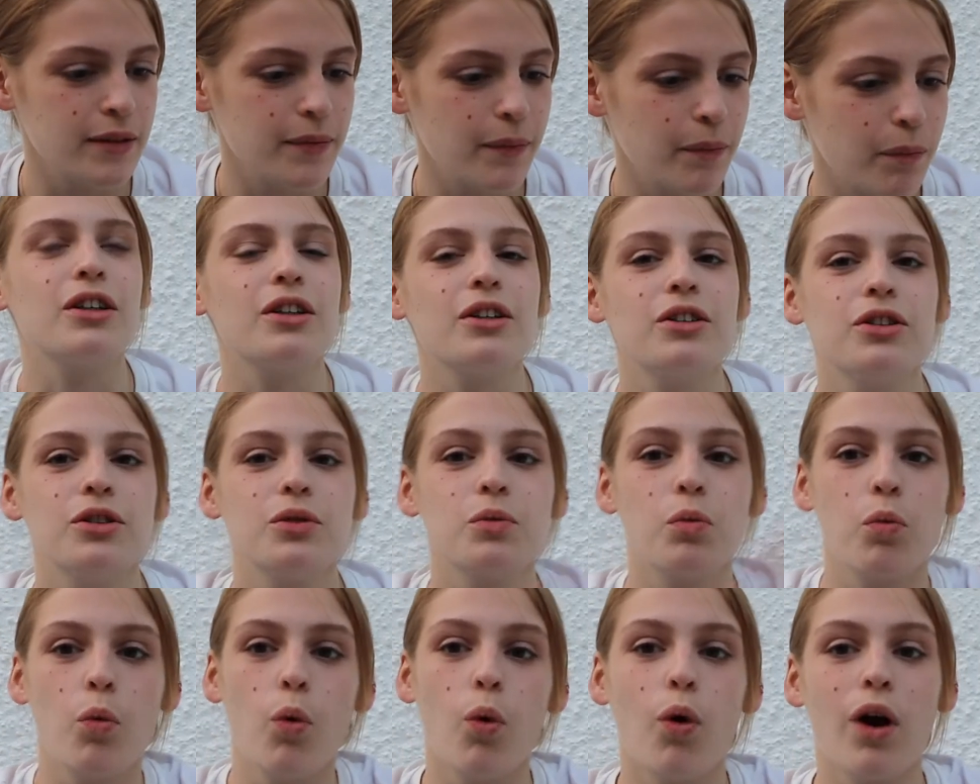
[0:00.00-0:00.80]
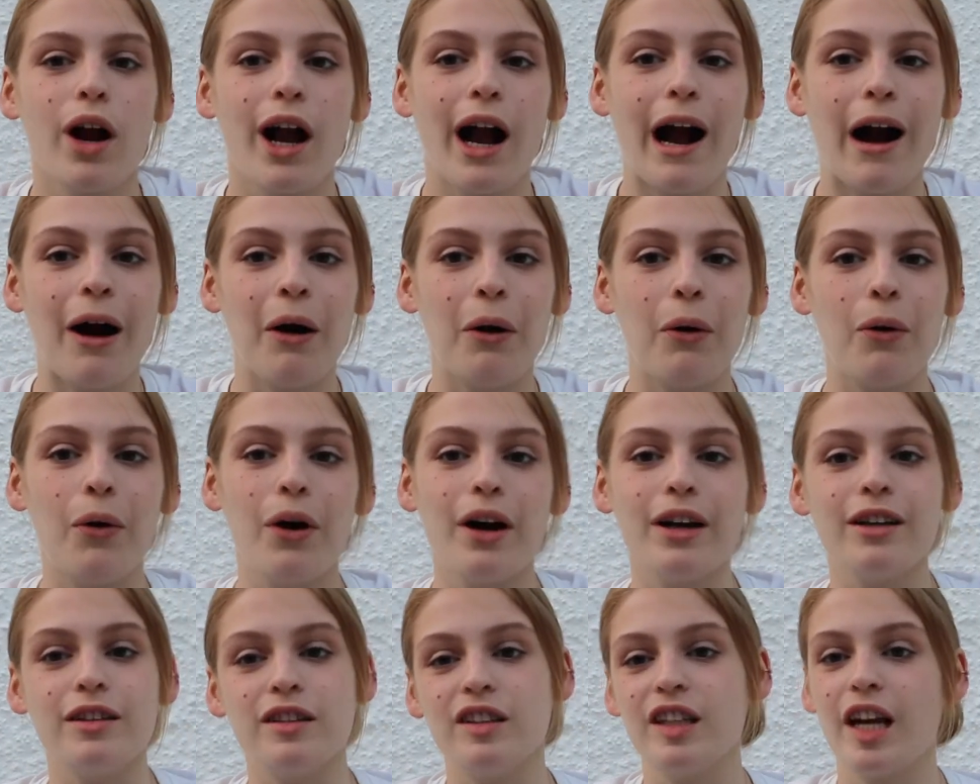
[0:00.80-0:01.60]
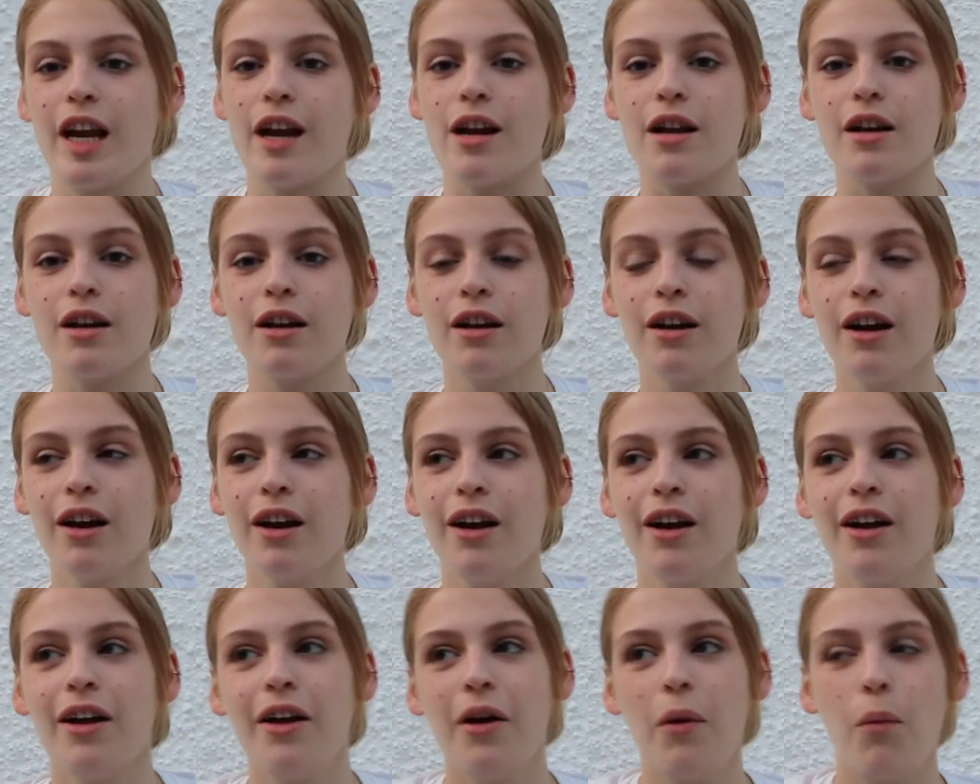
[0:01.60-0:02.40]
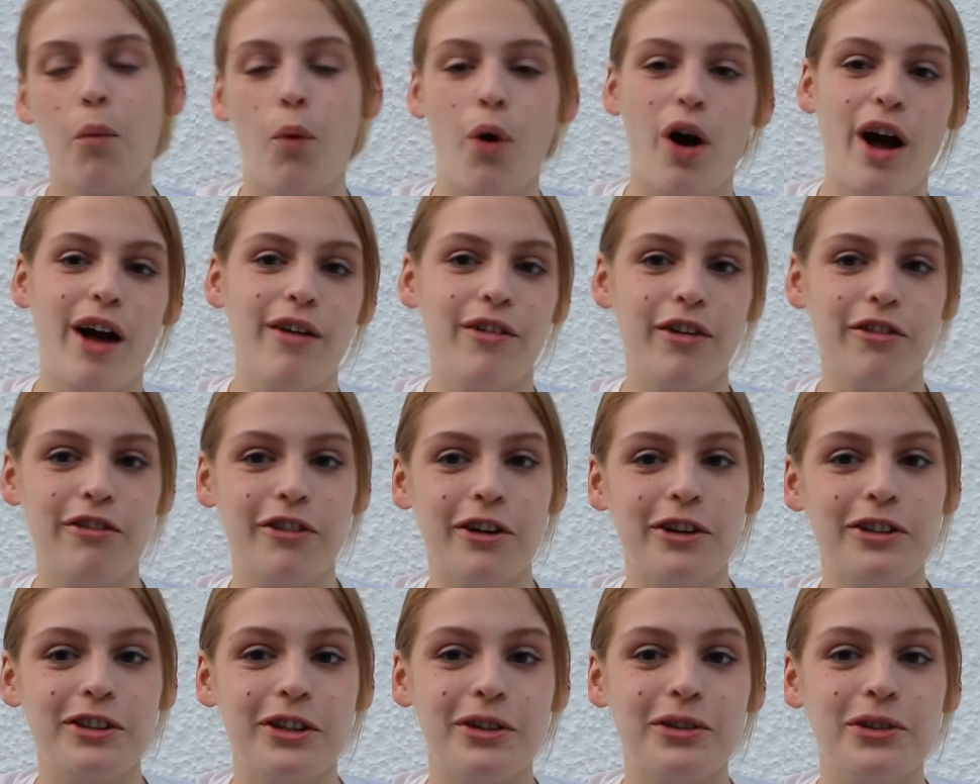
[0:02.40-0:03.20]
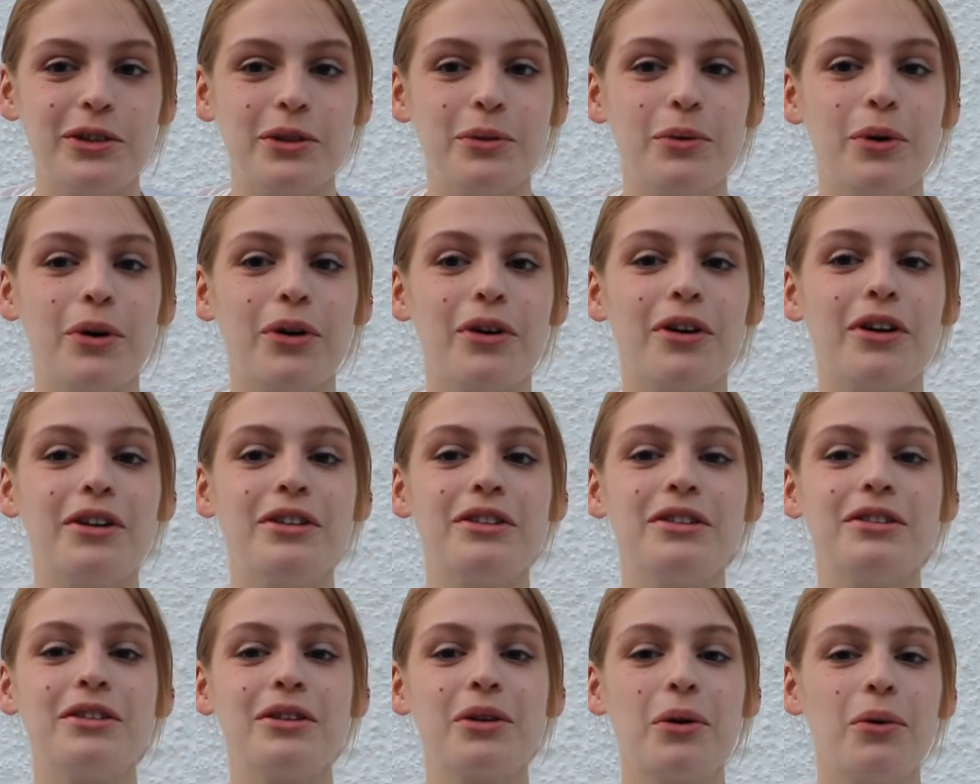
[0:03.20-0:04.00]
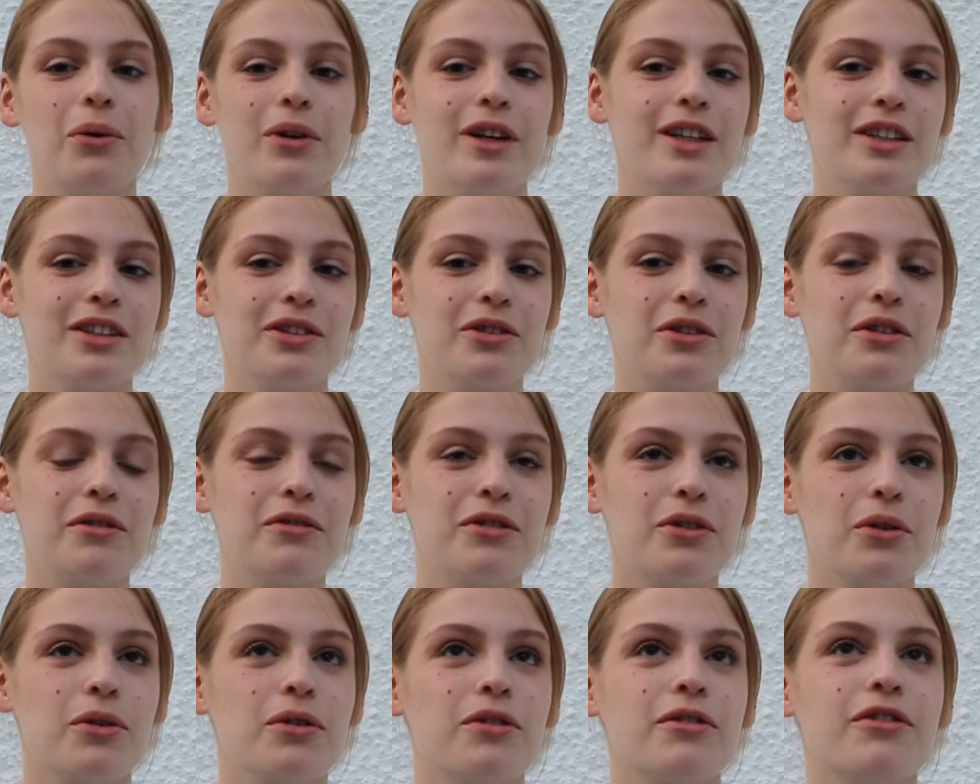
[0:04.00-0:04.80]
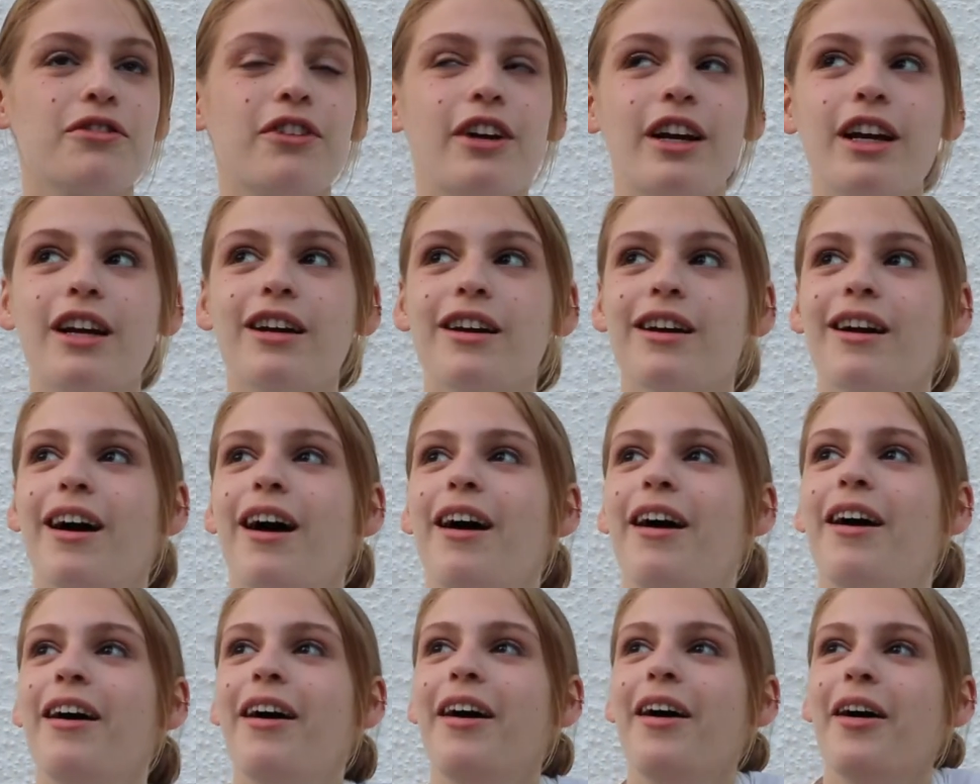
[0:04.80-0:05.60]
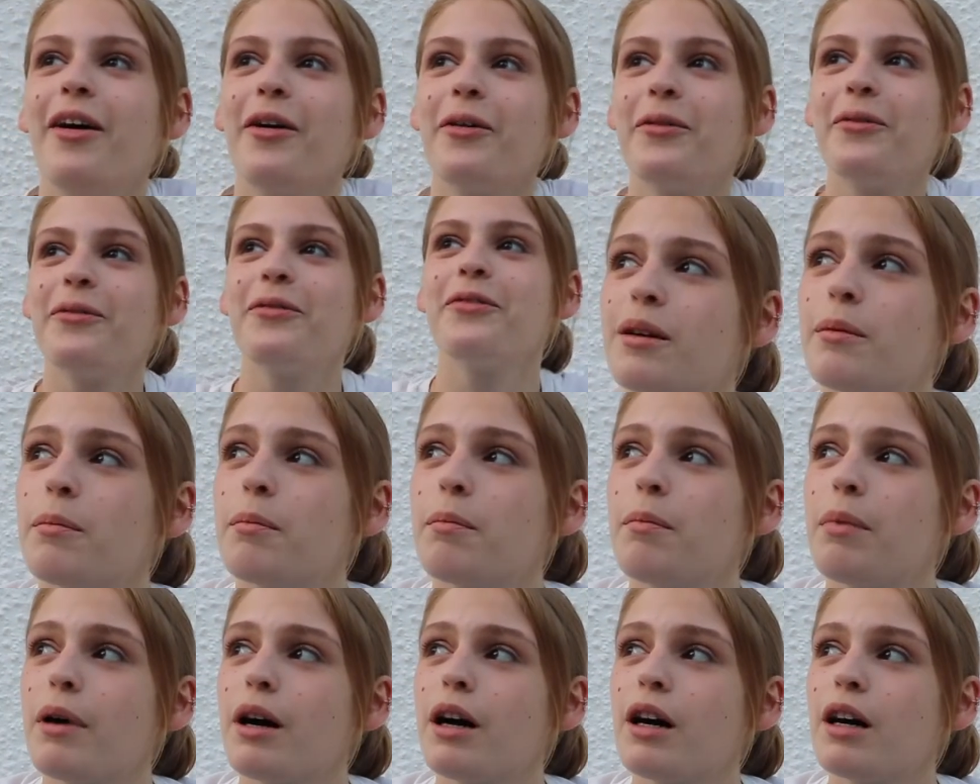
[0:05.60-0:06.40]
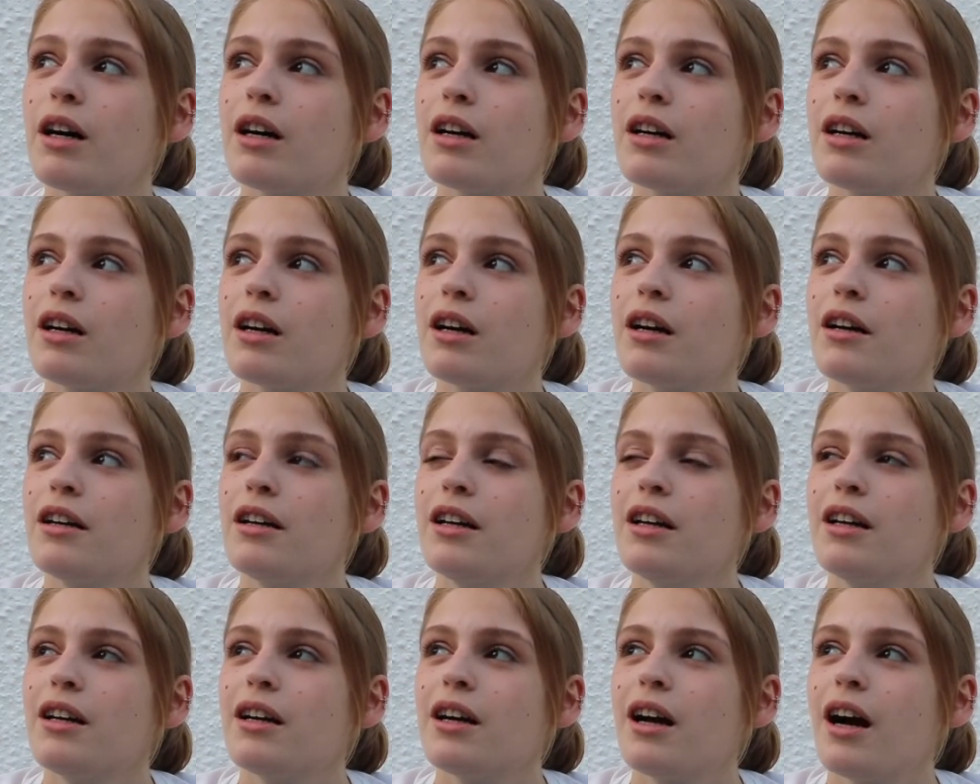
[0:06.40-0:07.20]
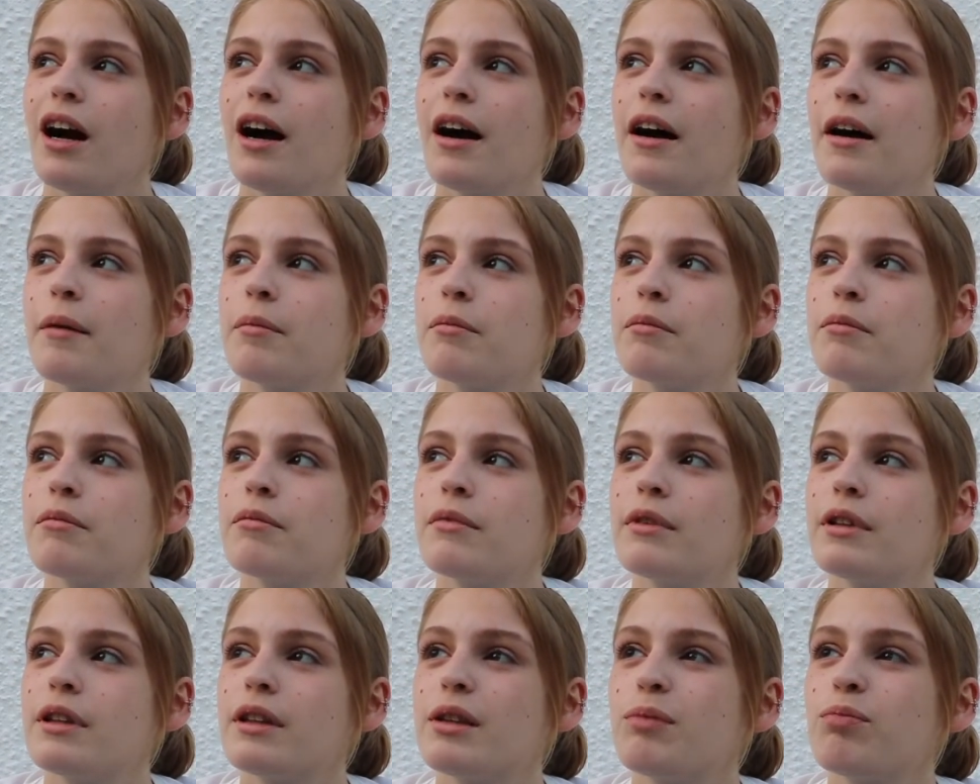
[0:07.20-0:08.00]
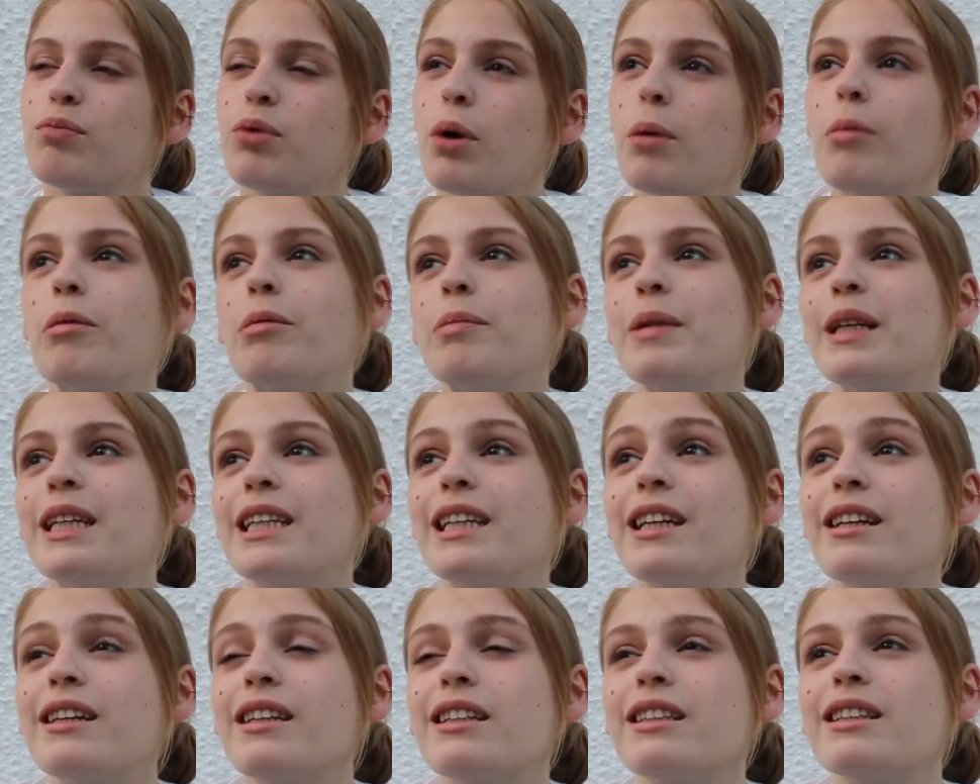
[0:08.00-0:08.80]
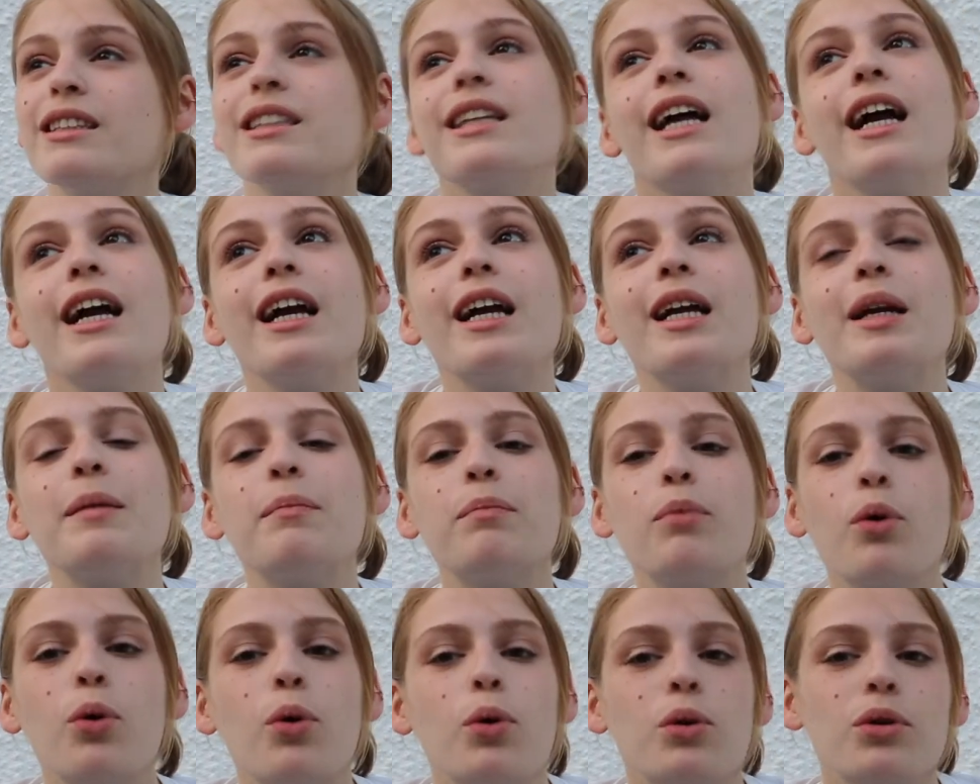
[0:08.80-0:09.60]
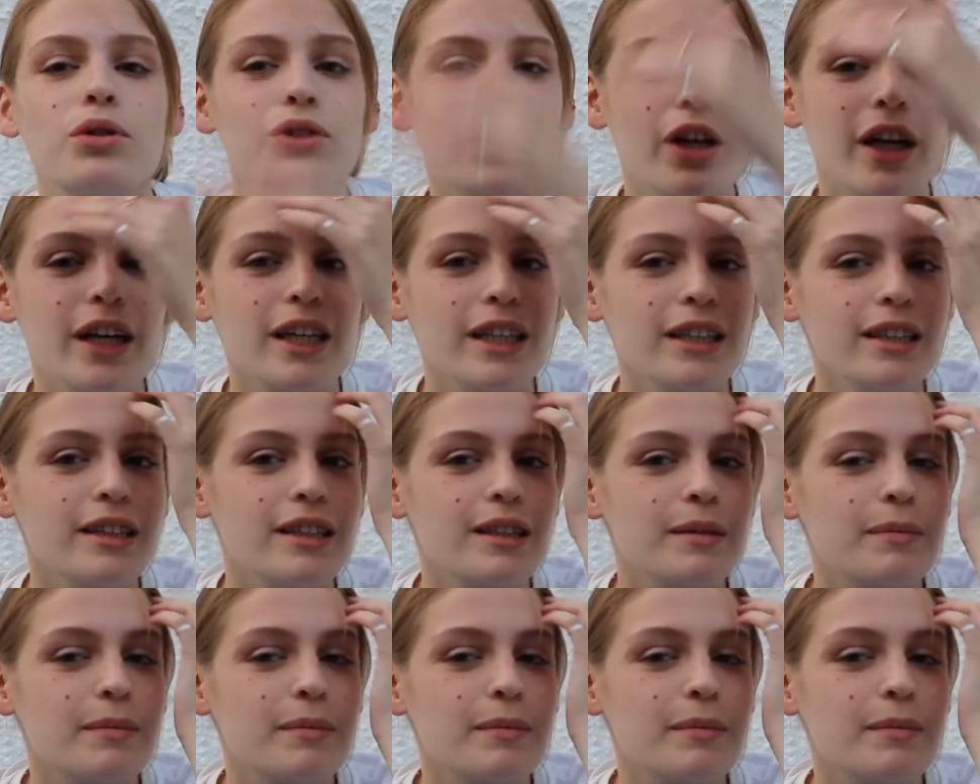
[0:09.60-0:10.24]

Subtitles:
You can just walk out and take whatever photos you want and call it street photography. But I'm probably going to say portraits.